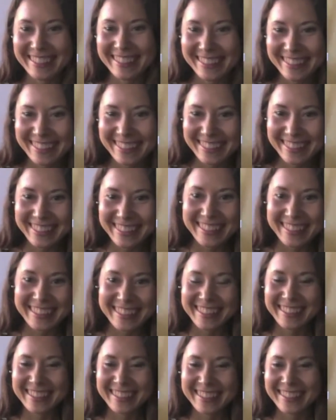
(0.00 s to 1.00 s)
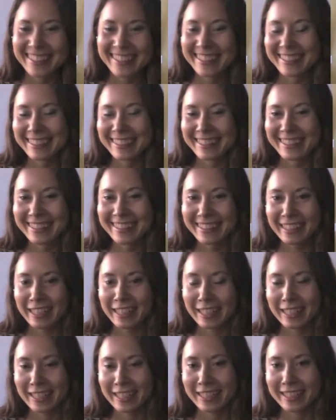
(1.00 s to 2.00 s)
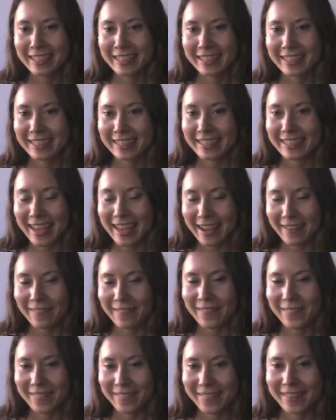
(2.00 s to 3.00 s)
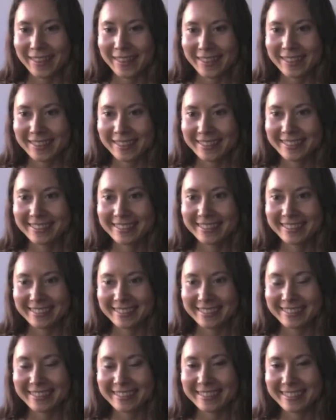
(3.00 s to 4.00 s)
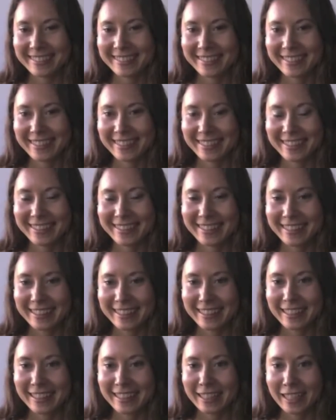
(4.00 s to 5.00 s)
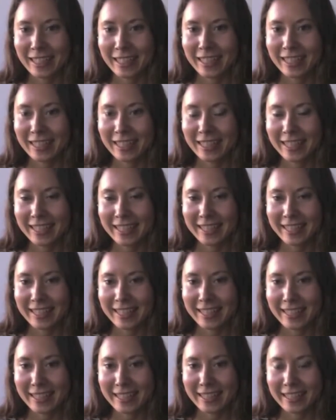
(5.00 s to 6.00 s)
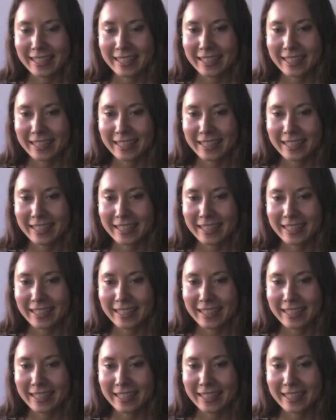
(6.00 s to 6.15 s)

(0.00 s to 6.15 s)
No words are spoken by the person on screen.